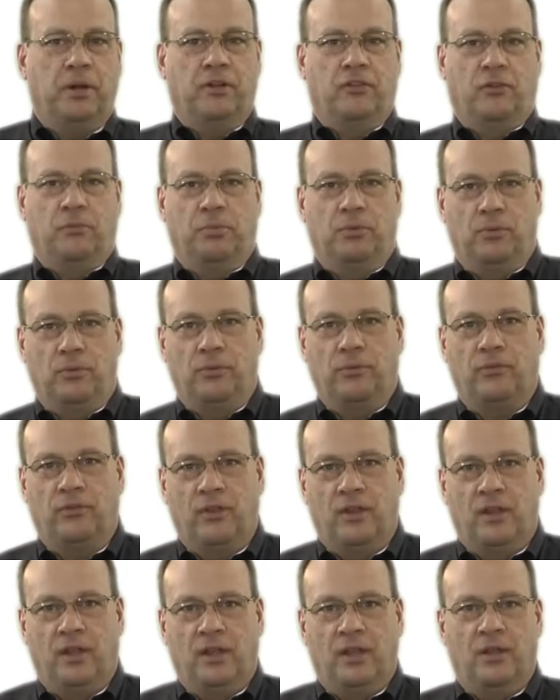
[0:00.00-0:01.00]

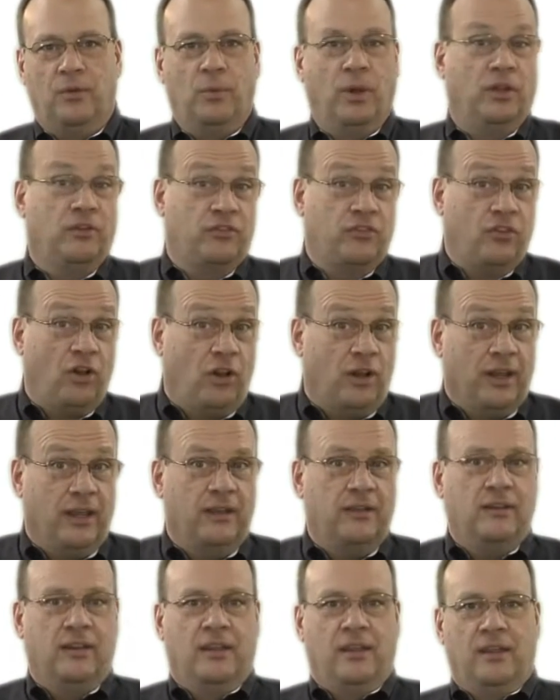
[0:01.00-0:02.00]
principles, where
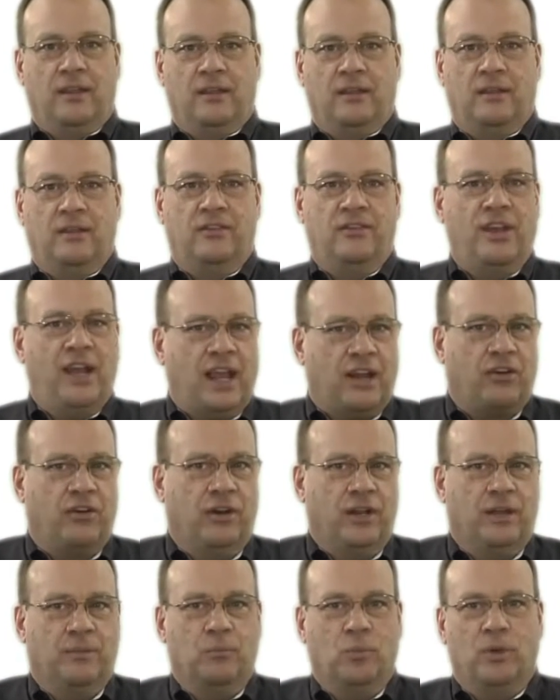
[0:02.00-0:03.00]
SOLID is an
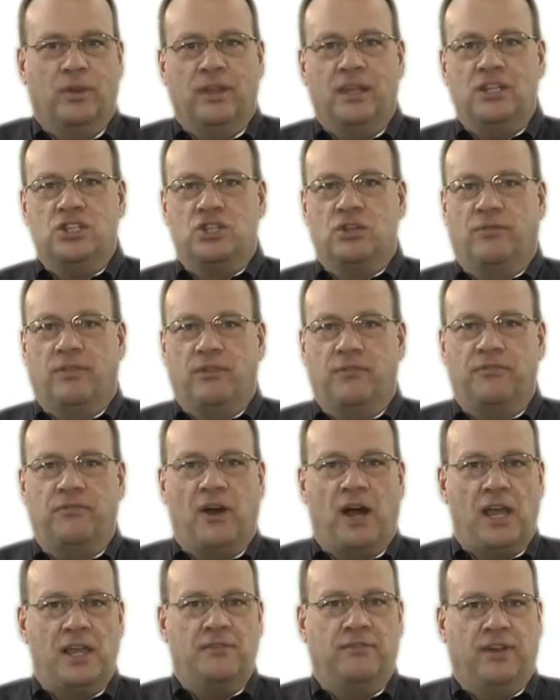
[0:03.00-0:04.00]
acronym with each of the
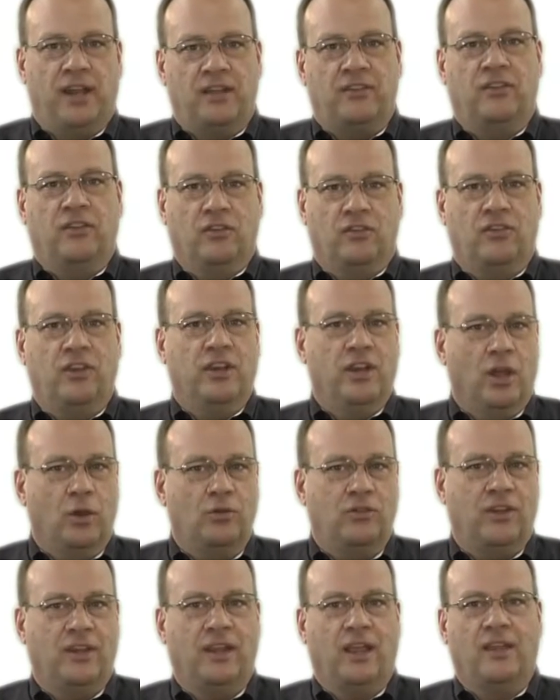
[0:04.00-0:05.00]
5 letters
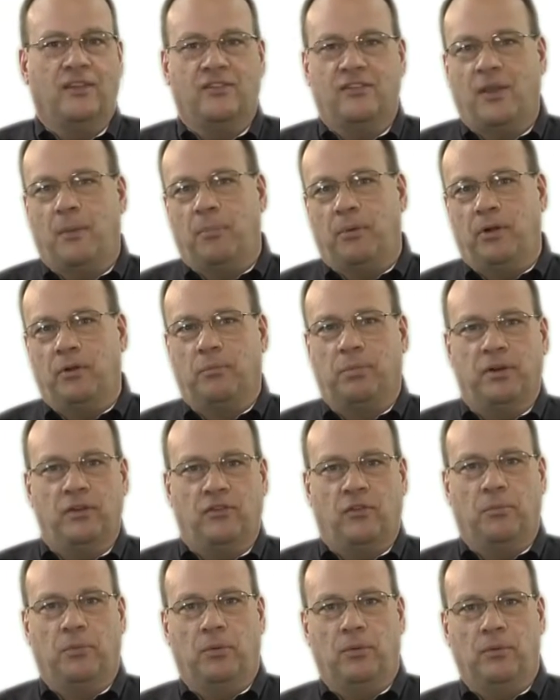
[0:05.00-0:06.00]
denoting a separate
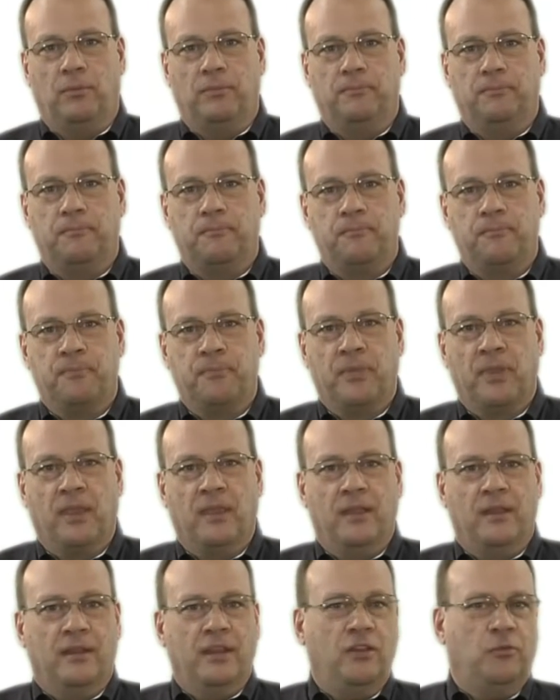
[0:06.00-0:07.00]
principle.
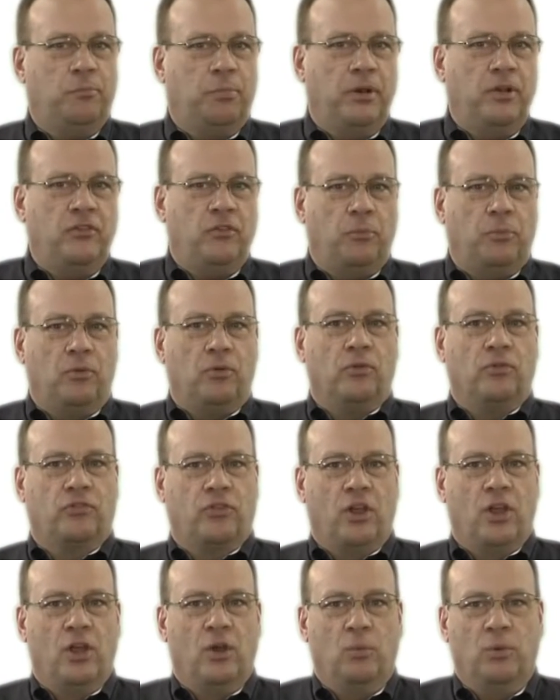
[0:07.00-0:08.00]
These
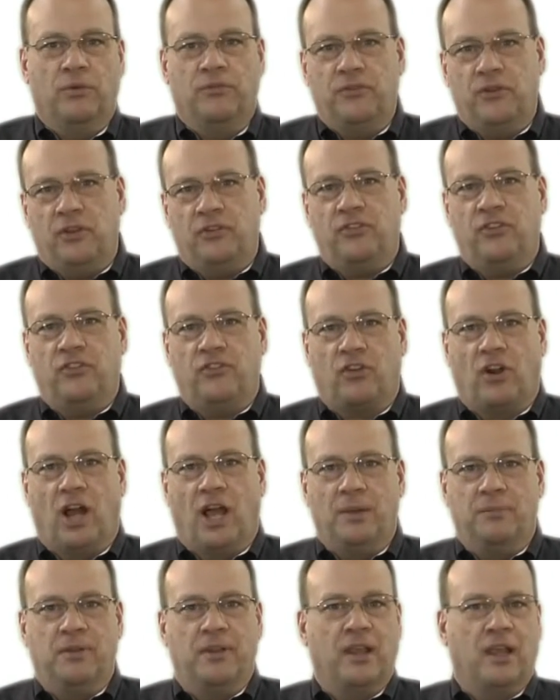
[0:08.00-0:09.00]
principles were first
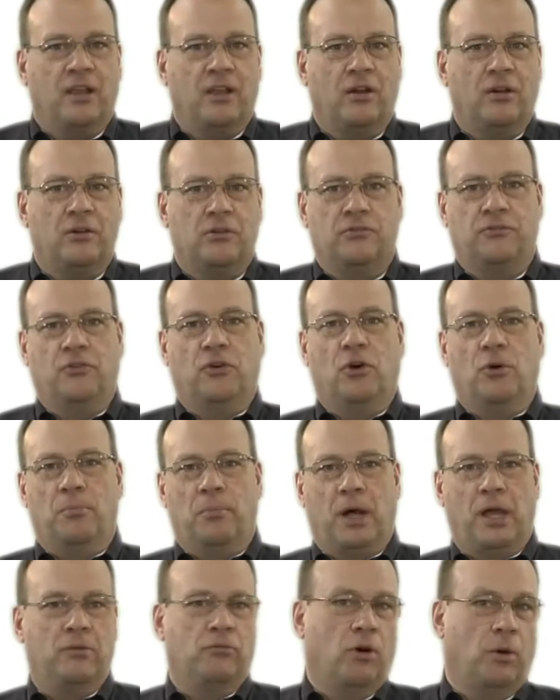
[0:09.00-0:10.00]
described in their current
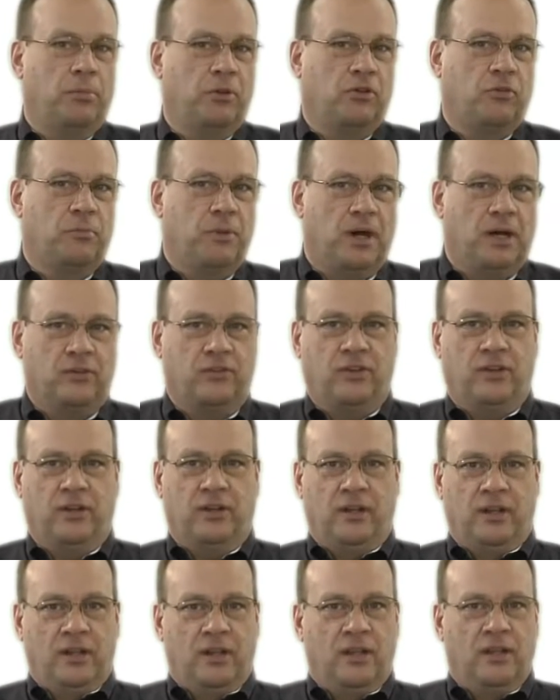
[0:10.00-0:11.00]
form by Robert
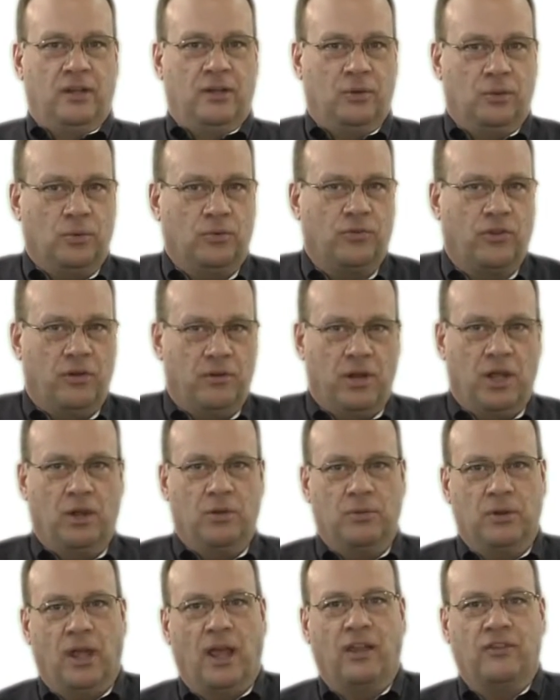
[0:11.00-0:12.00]
Martin, also
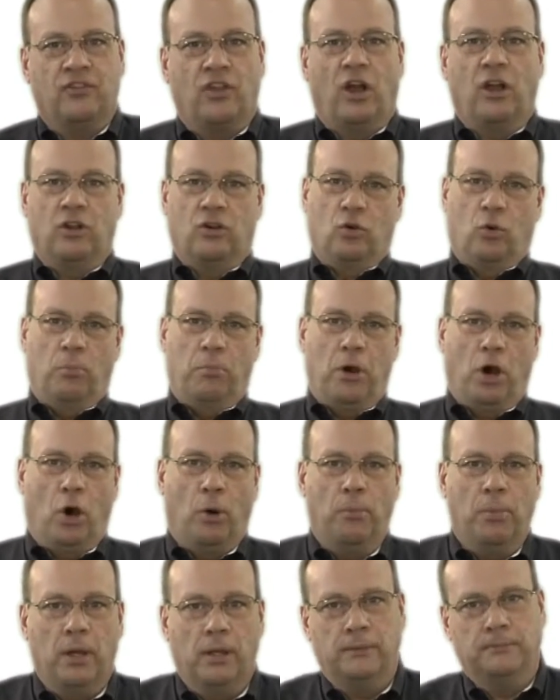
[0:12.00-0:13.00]
known as Uncle
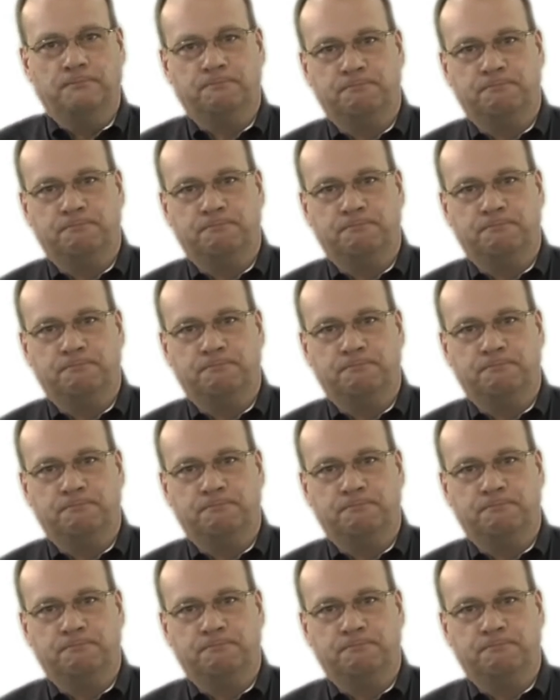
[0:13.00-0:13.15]
Bob.